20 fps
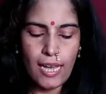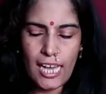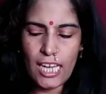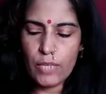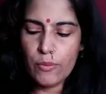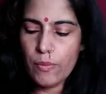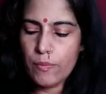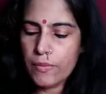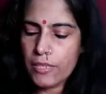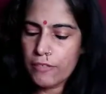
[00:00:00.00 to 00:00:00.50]

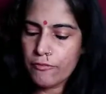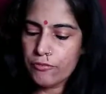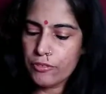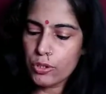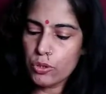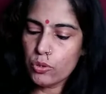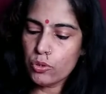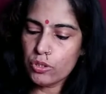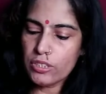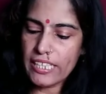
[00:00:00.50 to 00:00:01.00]
I remember a
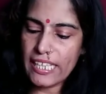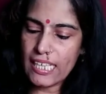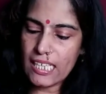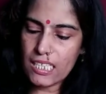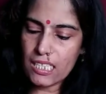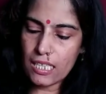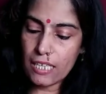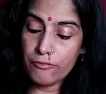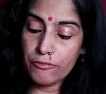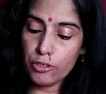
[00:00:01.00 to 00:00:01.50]
few
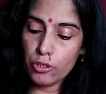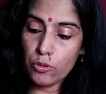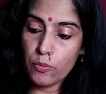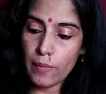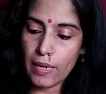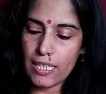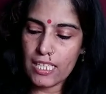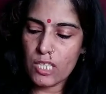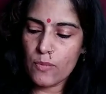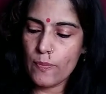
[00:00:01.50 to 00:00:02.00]
days, a
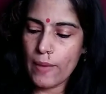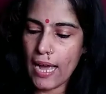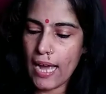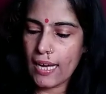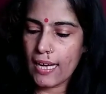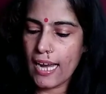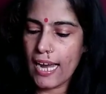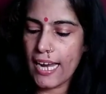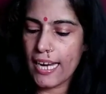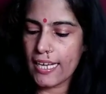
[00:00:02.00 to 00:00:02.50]
few months
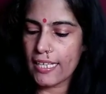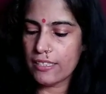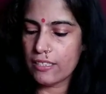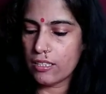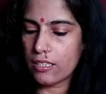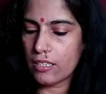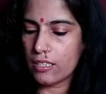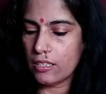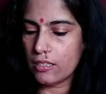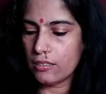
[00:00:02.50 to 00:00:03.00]
back, I
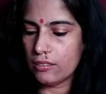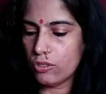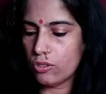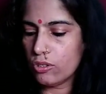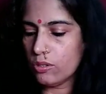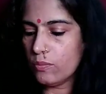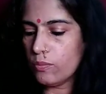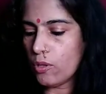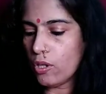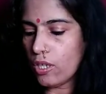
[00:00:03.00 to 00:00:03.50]
had, uh, you
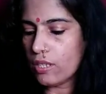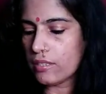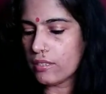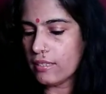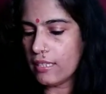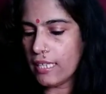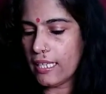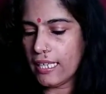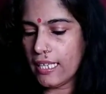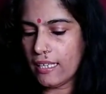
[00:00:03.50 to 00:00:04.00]
know,
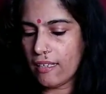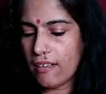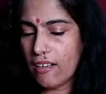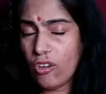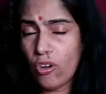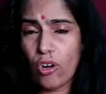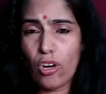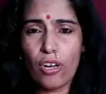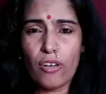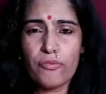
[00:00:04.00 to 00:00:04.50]
bought their,
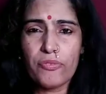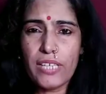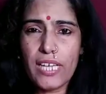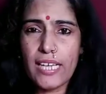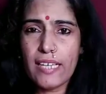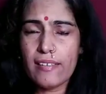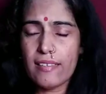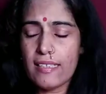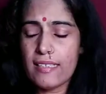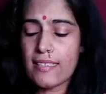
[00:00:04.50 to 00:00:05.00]
a lot of
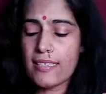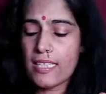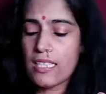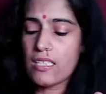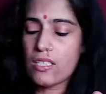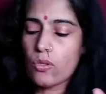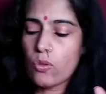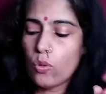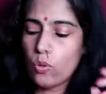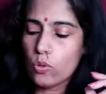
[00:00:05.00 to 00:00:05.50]
their
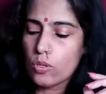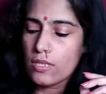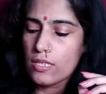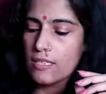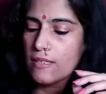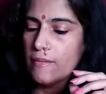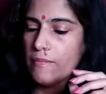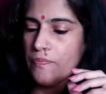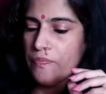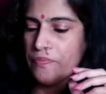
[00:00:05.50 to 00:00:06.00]
incense
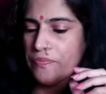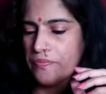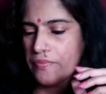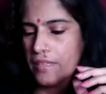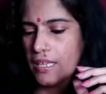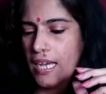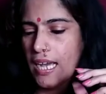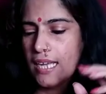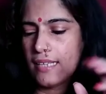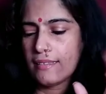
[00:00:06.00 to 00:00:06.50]
cones.
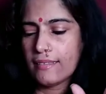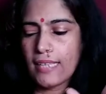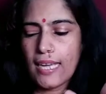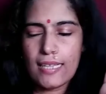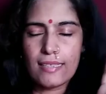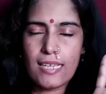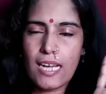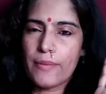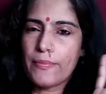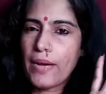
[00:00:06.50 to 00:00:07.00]
And
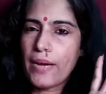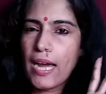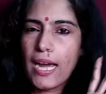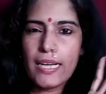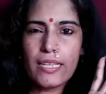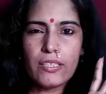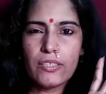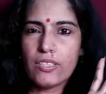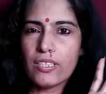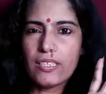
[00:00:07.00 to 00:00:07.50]
that time I
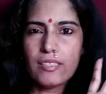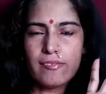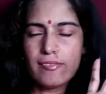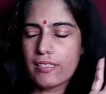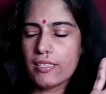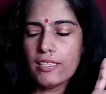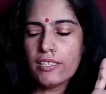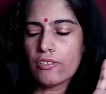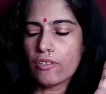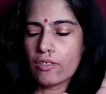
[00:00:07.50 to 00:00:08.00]
had
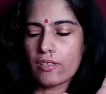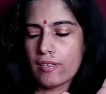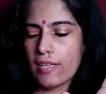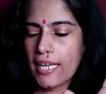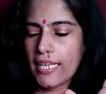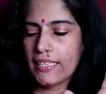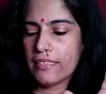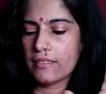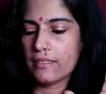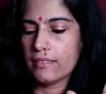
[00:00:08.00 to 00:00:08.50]
really not
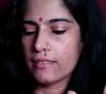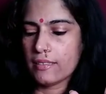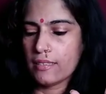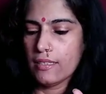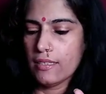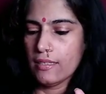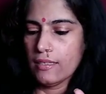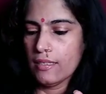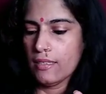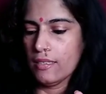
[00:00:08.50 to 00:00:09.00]
liked it.